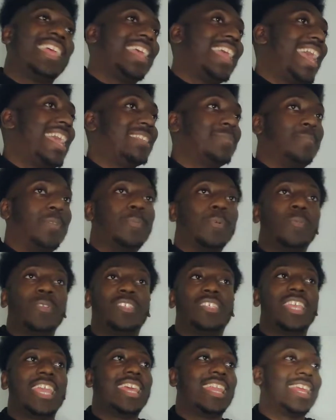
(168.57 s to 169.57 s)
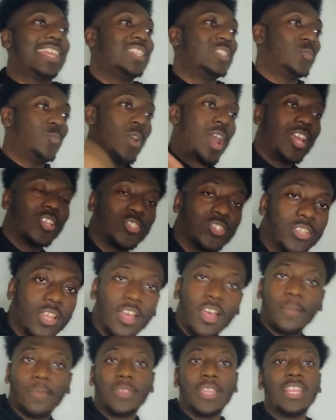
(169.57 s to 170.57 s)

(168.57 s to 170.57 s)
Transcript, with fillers: has people have been saying like he's washed up.